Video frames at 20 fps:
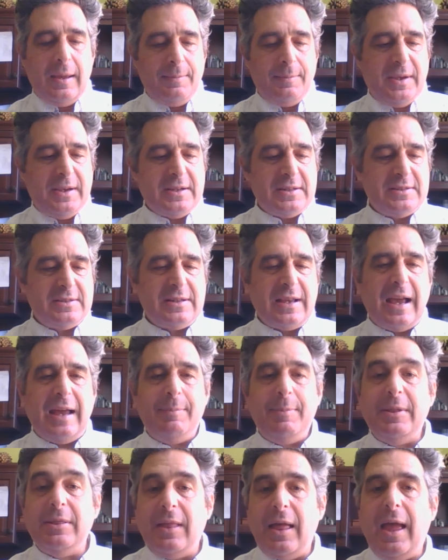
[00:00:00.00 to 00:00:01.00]
Because
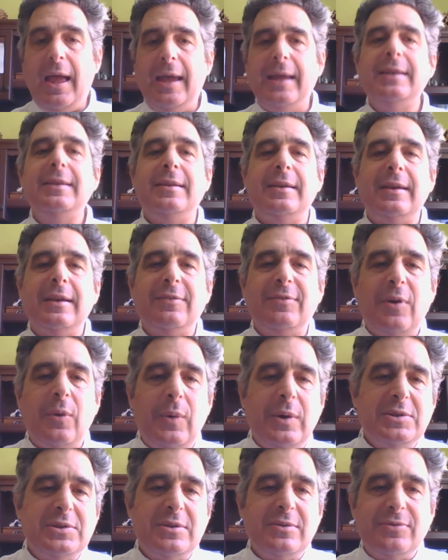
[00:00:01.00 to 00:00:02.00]
I'd be lying to you if I
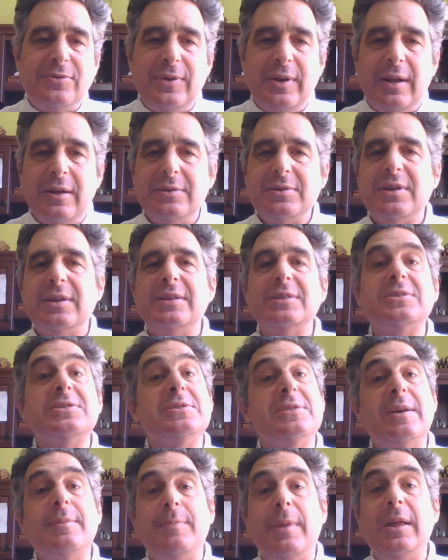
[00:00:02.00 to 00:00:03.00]
wasn't afraid I was going to
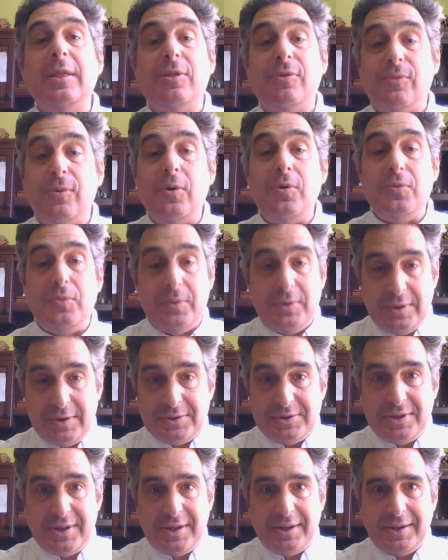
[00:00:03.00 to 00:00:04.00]
slit my throat with
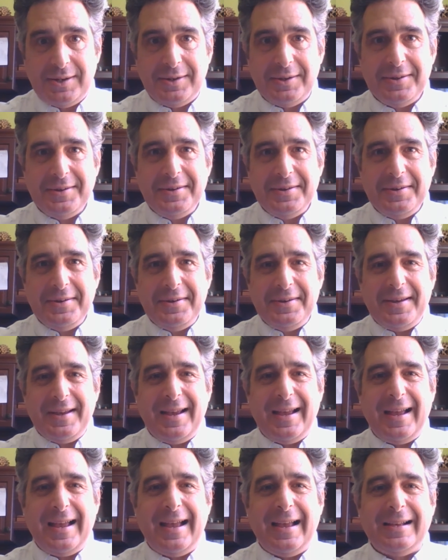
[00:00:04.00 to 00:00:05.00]
this thing.
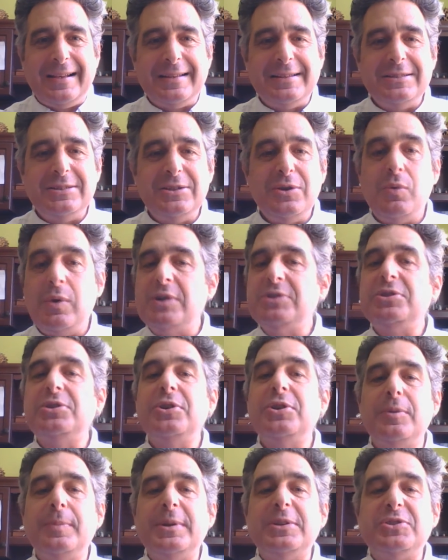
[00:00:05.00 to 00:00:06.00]
Because it was a
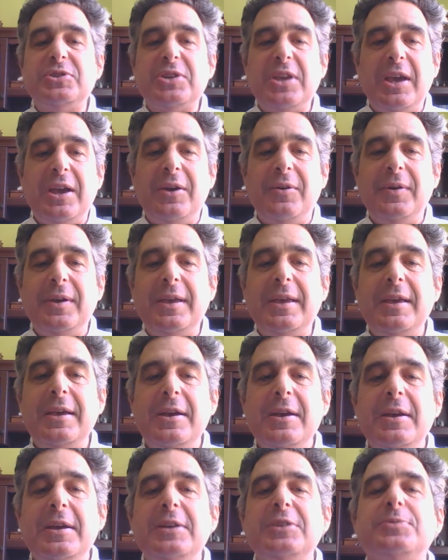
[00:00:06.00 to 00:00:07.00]
little bit scary,
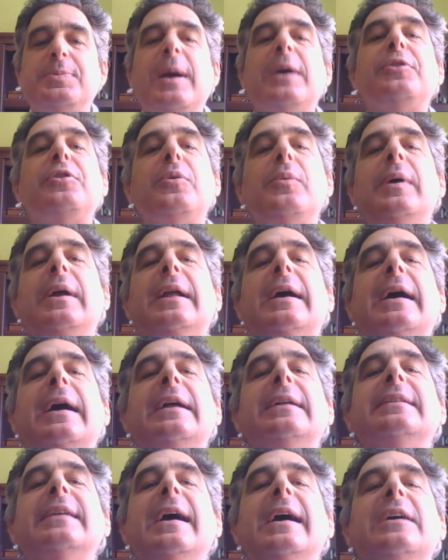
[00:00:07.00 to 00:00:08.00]
especially when it
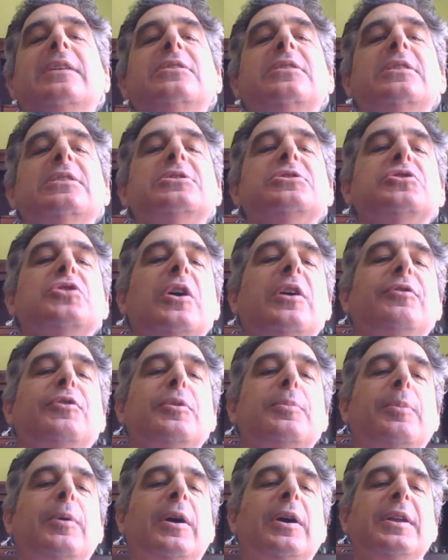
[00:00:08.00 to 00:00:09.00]
got down to the
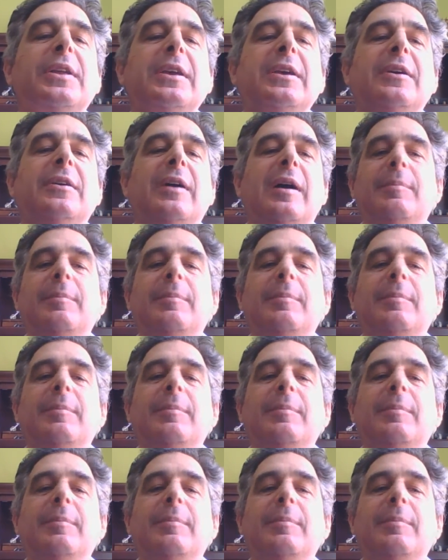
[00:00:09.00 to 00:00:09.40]
softer part here.